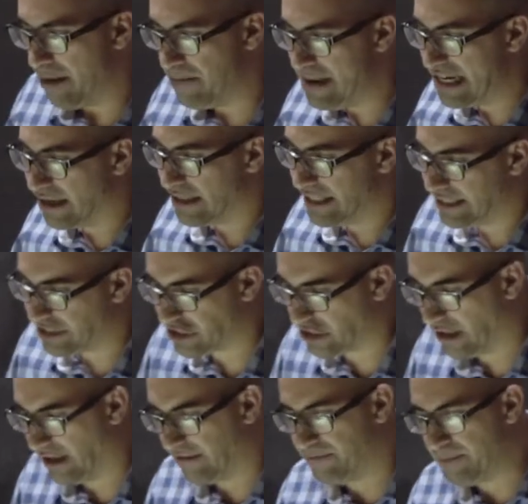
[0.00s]
a marriage
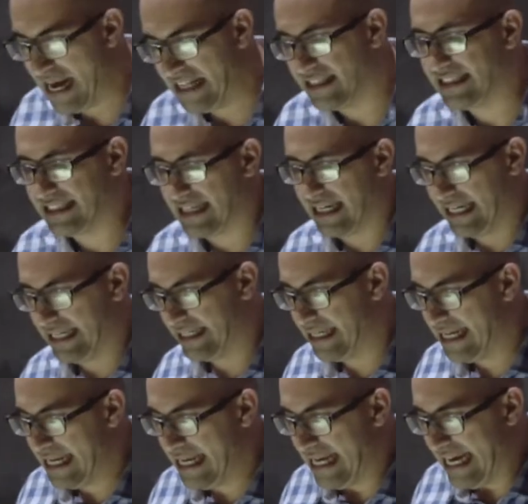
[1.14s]
of
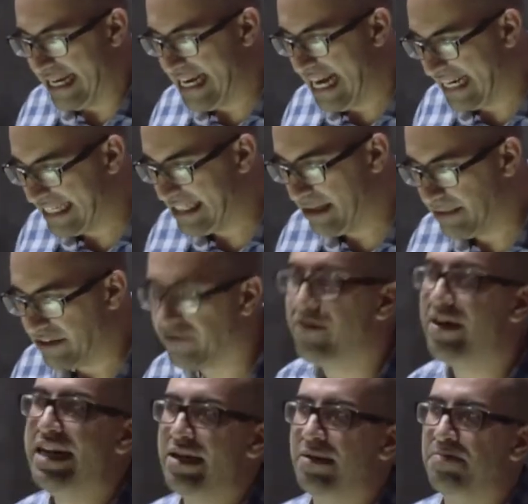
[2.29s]
Palestine and academic
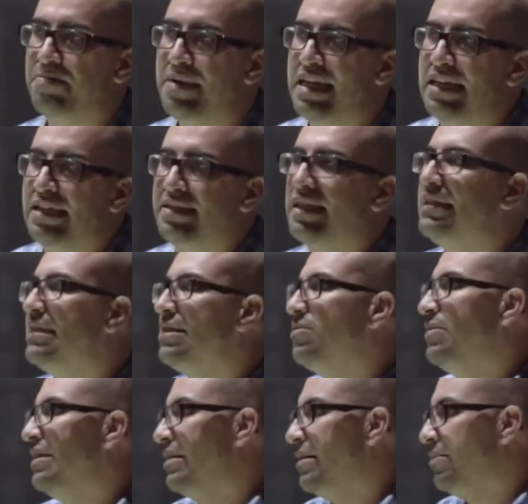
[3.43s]
freedom, such as
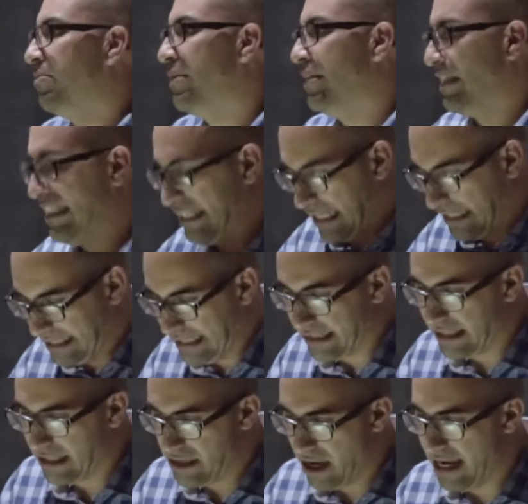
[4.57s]
we're discussing
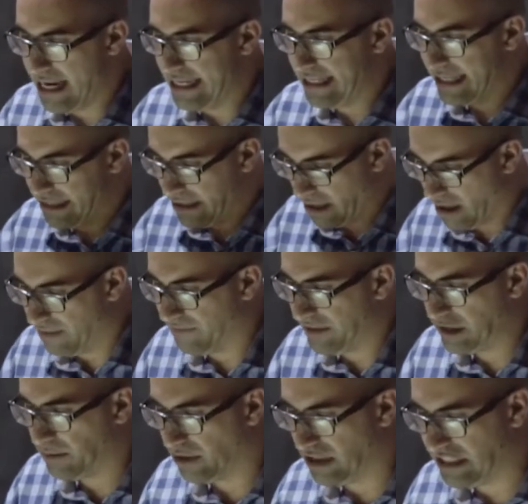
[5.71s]
tonight and in the
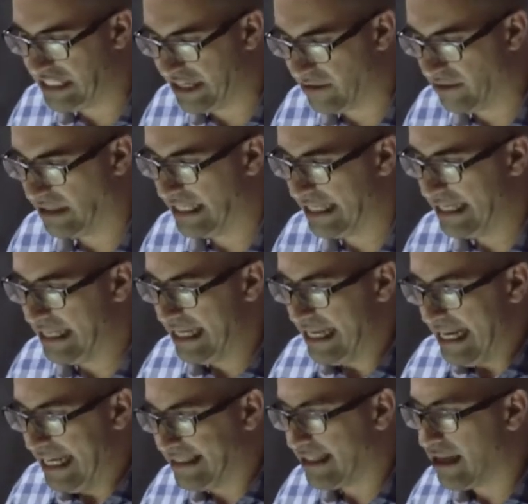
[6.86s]
conference more generally,
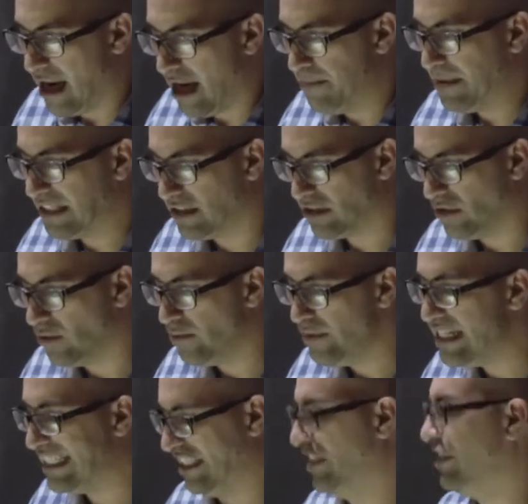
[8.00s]
is a topic so
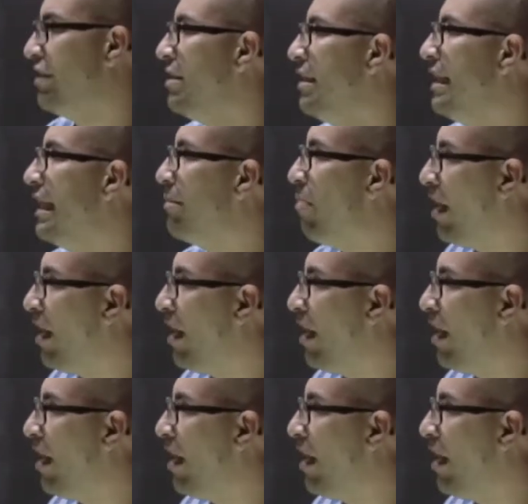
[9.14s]
rich in